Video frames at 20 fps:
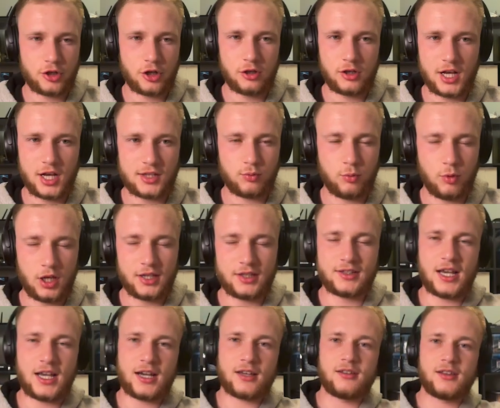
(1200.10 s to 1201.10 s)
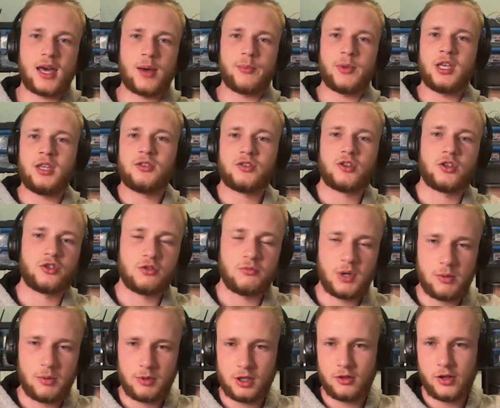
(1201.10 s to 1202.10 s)
you guys what exactly that means, because you
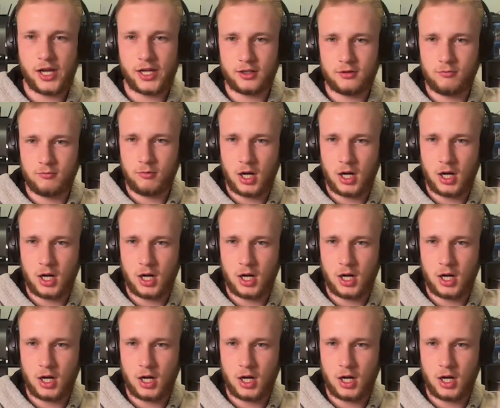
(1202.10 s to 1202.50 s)
may be like,